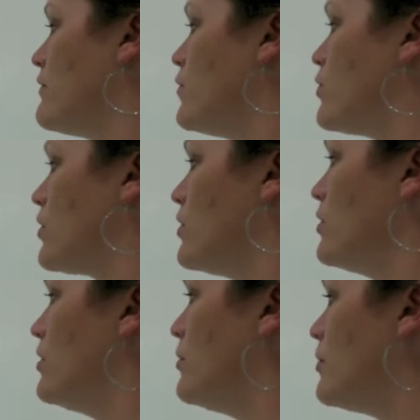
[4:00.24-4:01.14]
4.
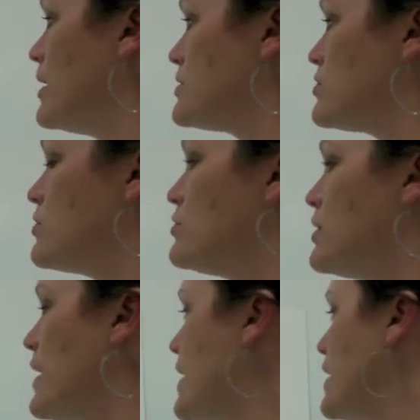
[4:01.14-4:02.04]
But I circled
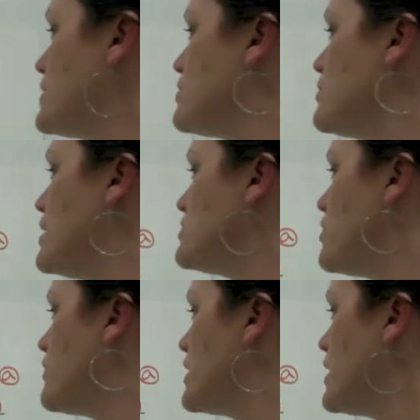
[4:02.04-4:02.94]
a, so that's
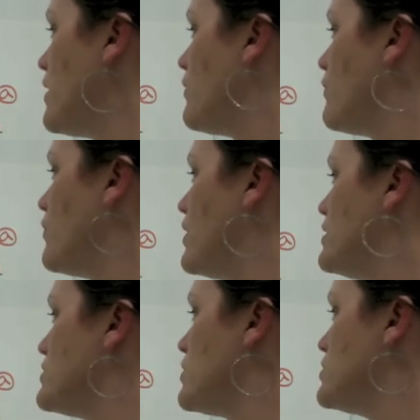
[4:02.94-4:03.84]
already out
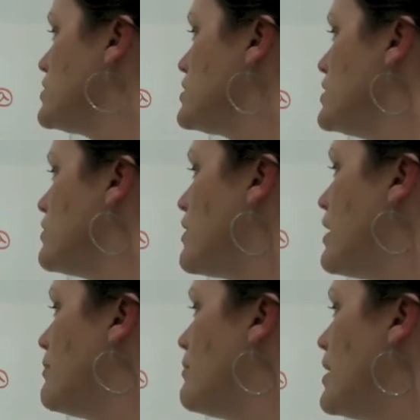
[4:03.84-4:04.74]
front. So I just need to
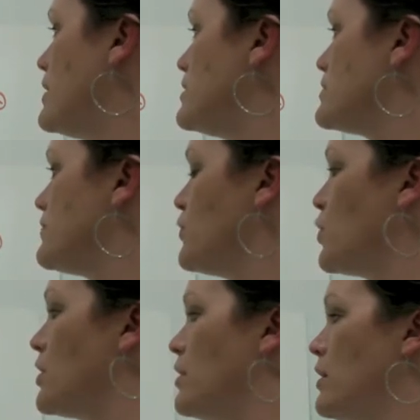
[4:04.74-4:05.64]
write minus
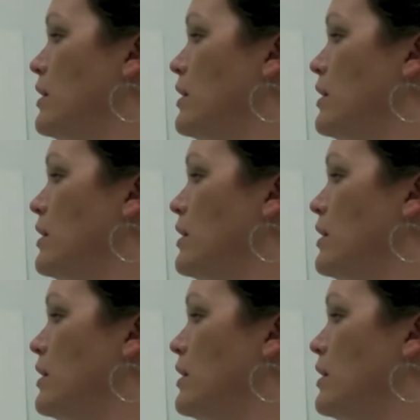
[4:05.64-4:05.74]
4.